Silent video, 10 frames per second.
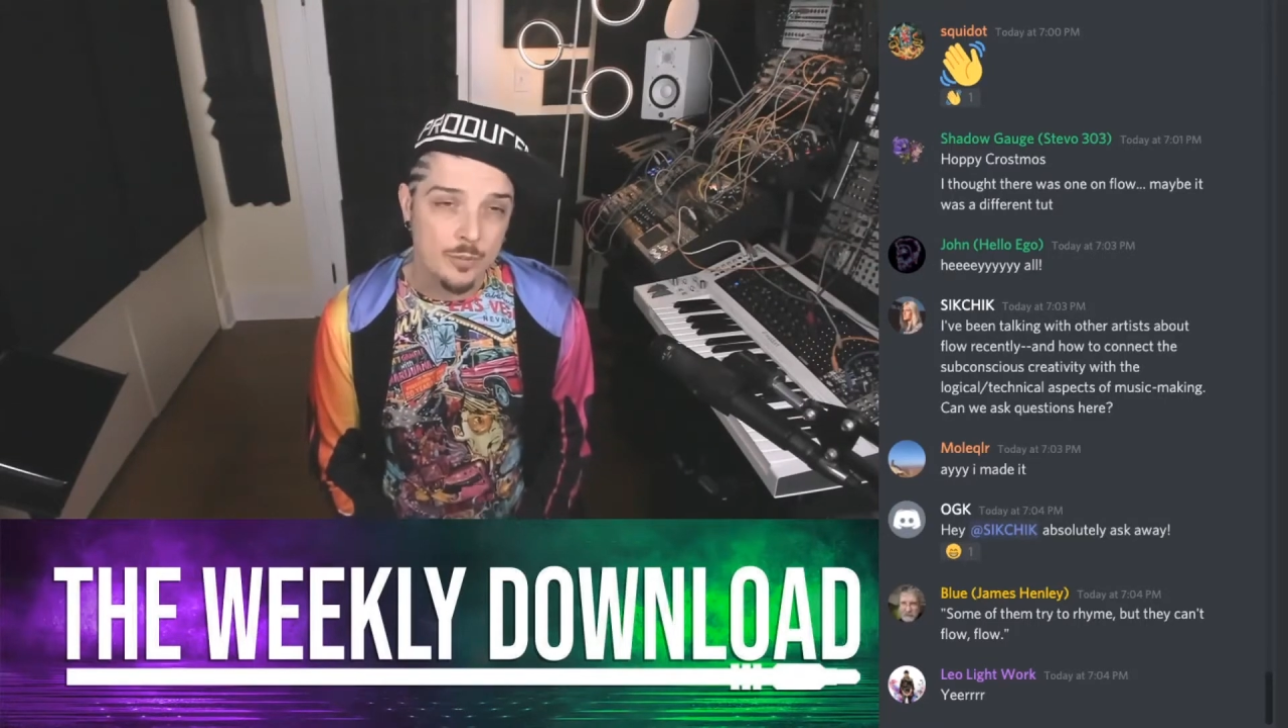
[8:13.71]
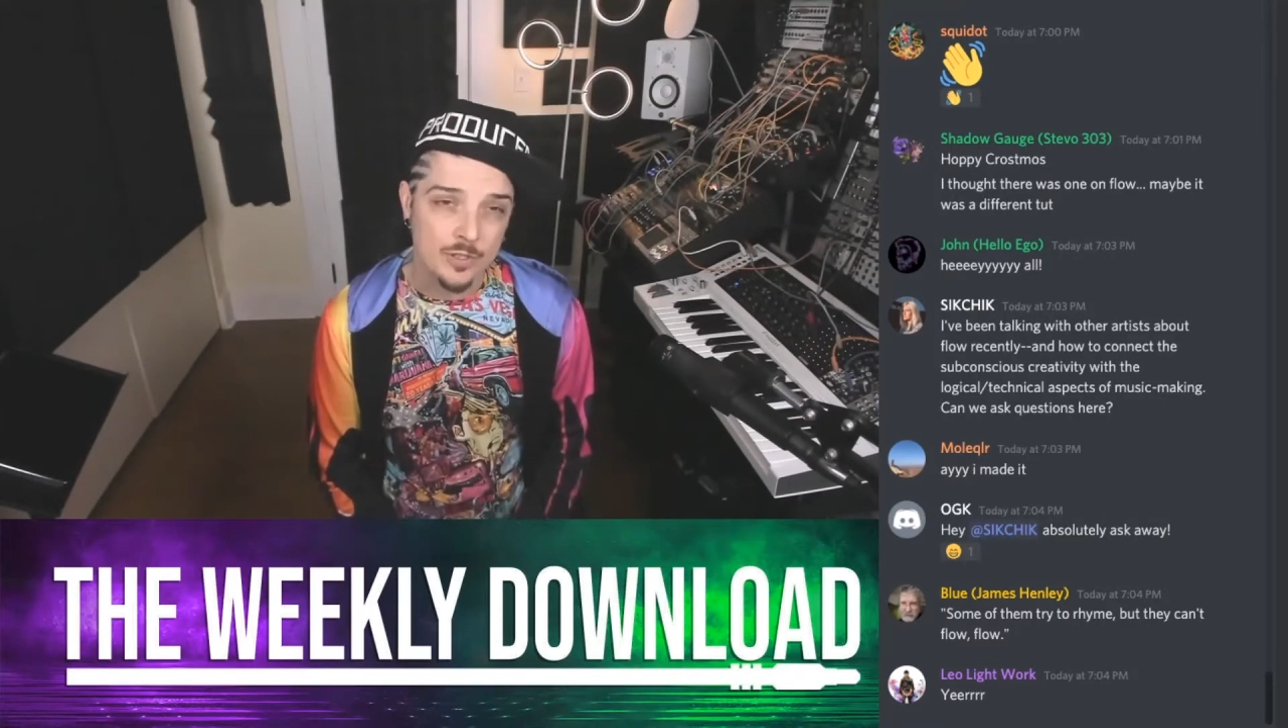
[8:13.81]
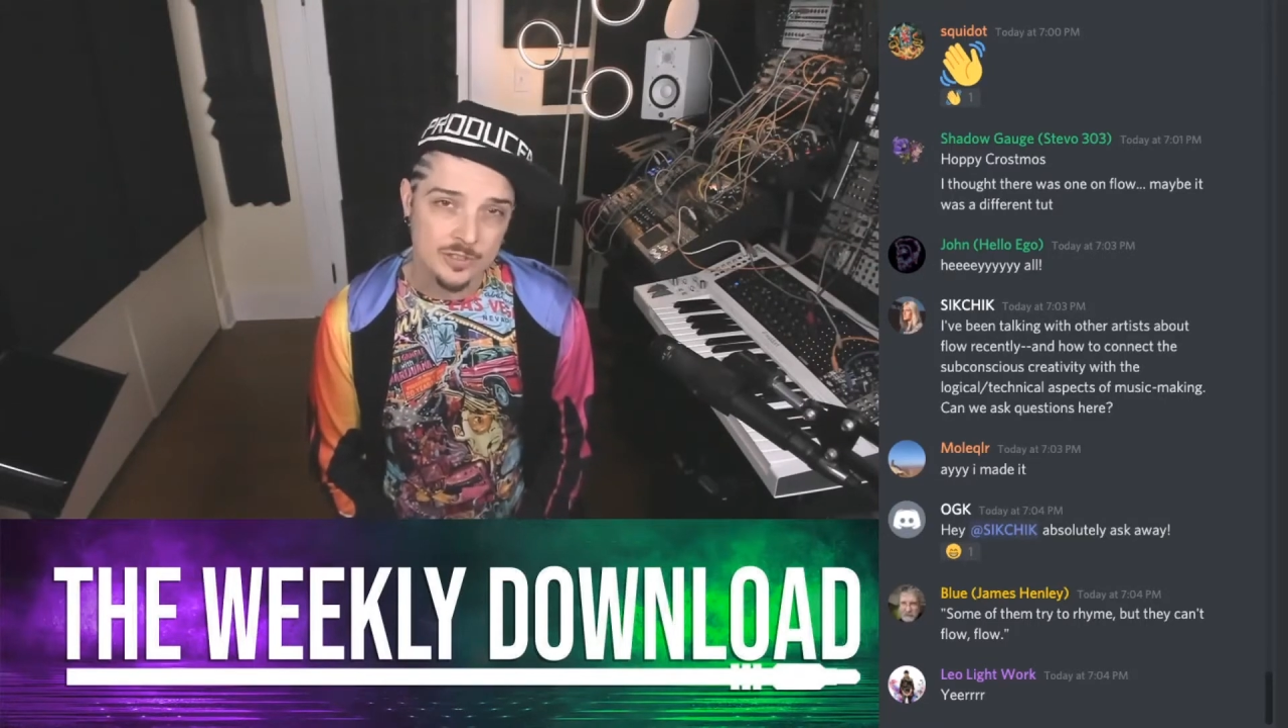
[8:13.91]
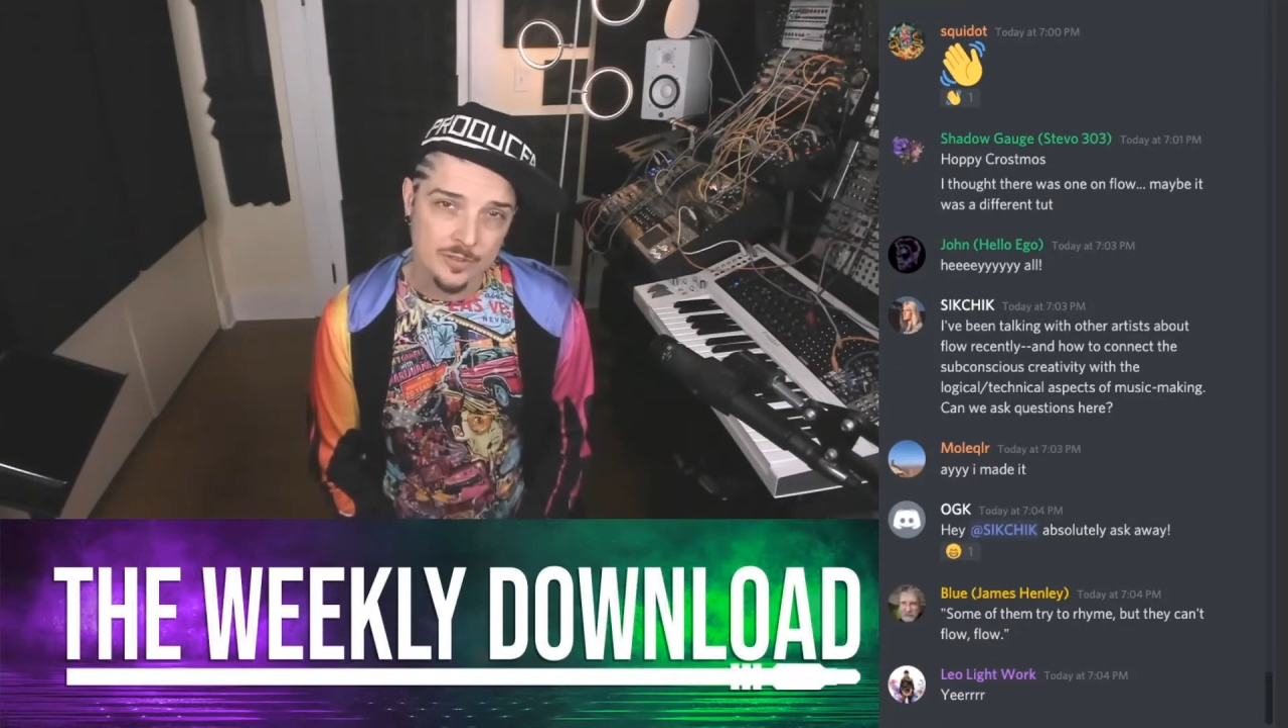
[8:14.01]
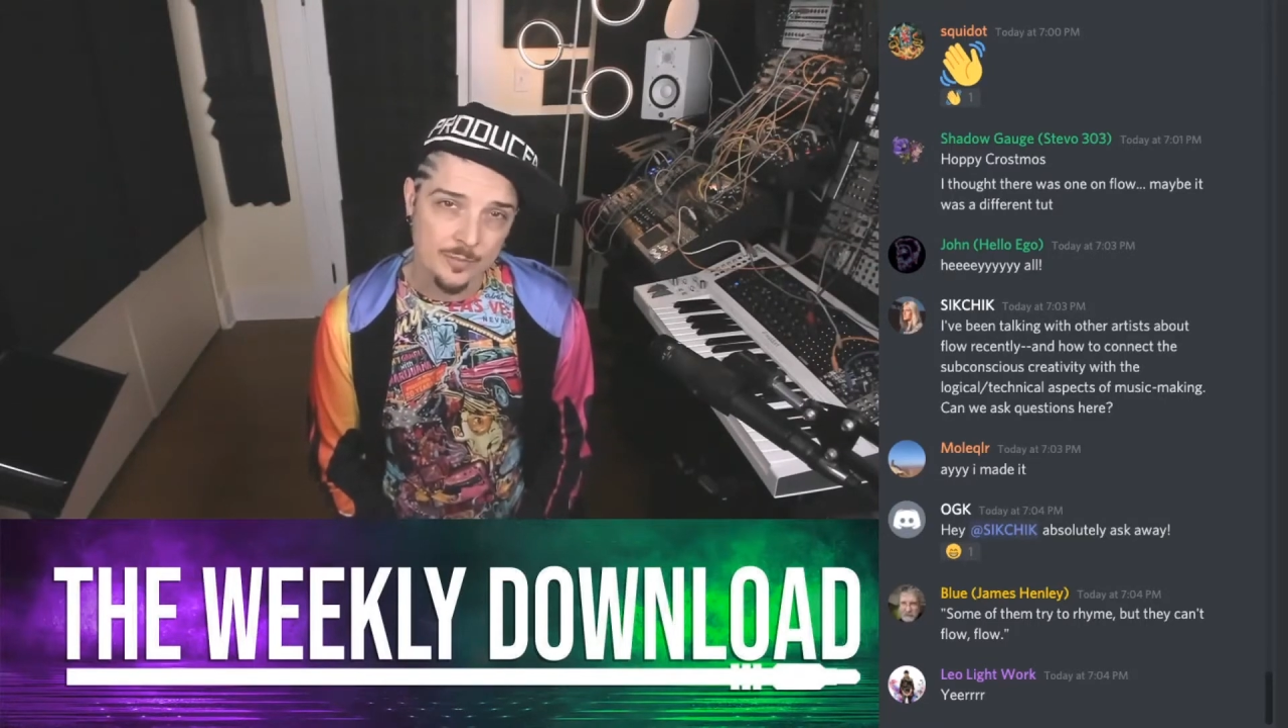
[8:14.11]

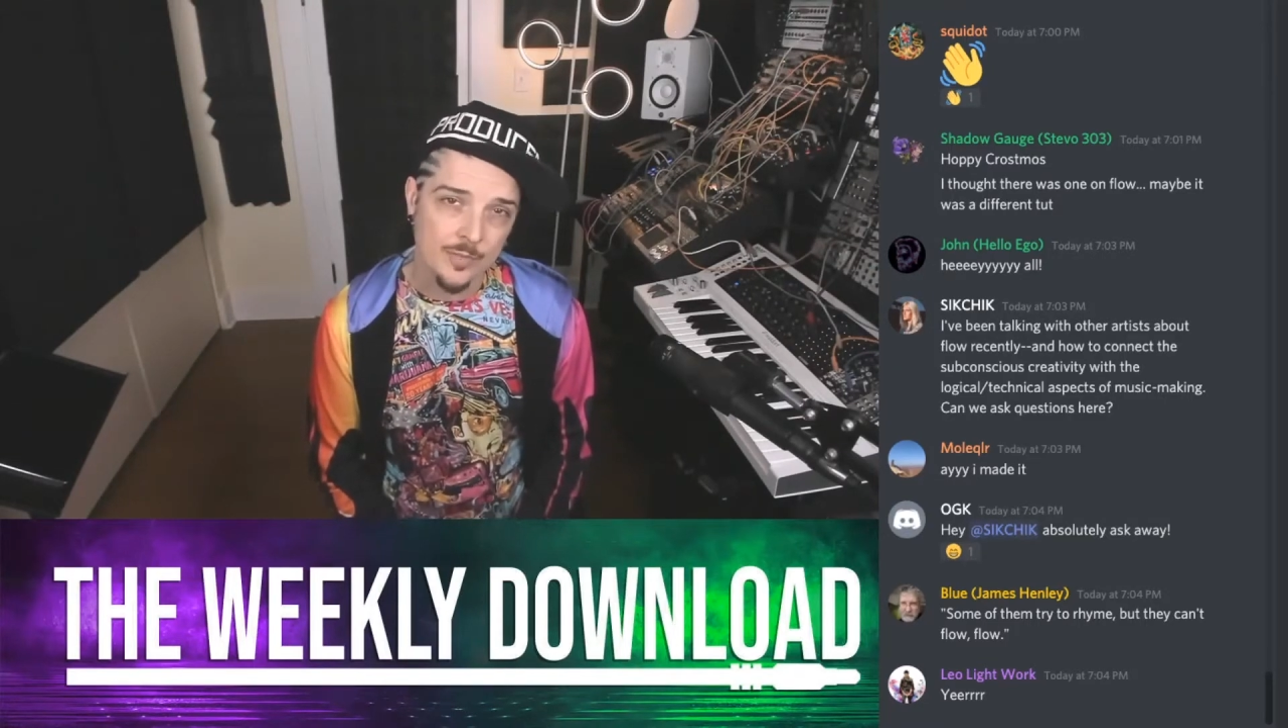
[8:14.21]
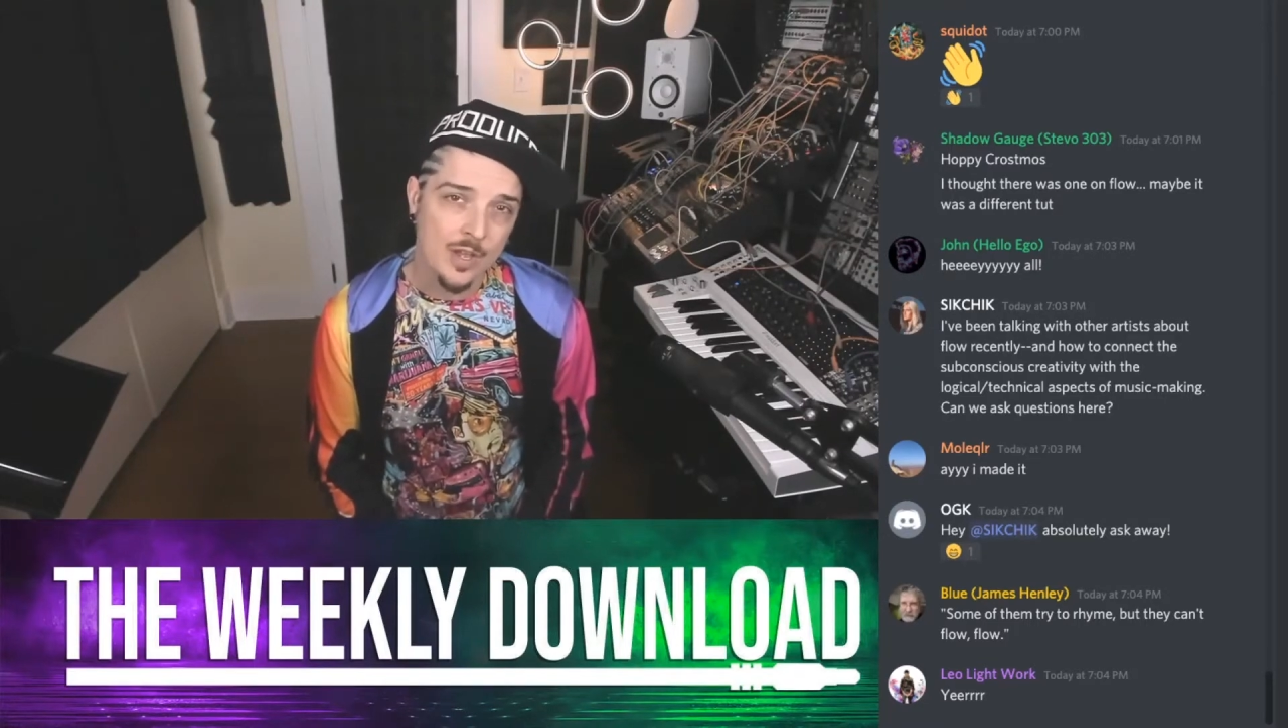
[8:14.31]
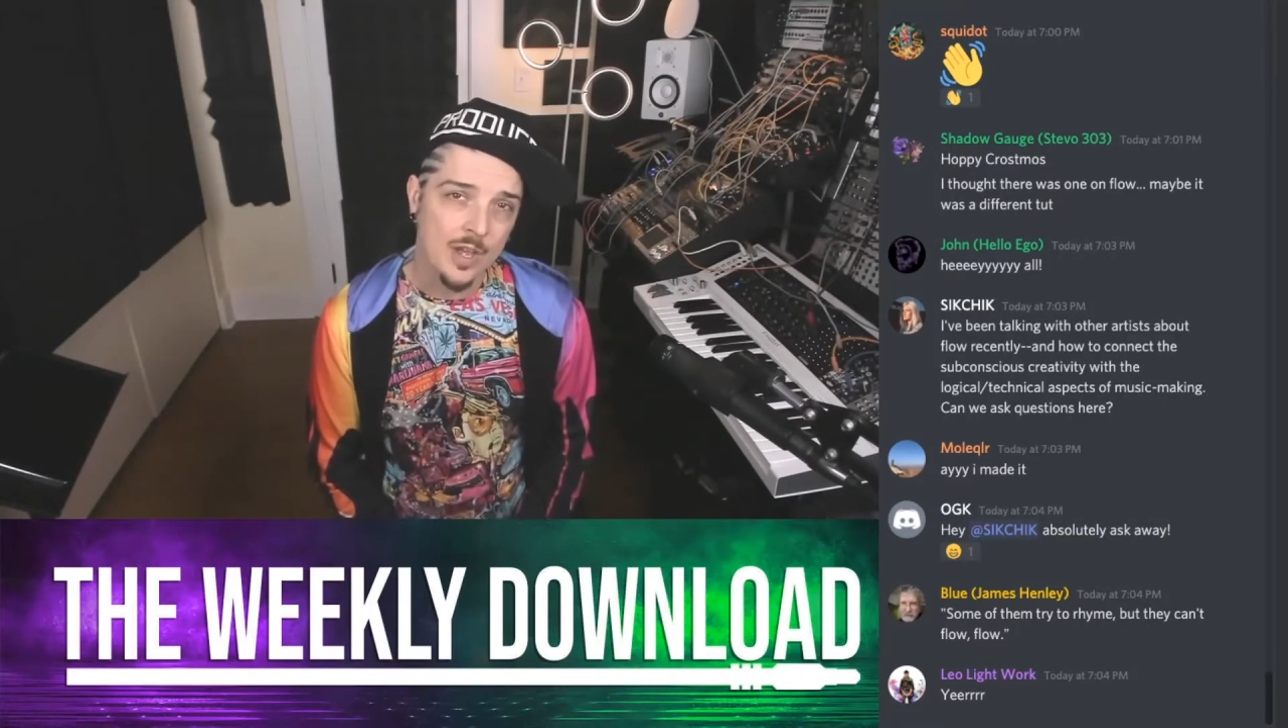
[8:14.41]
Buddhism,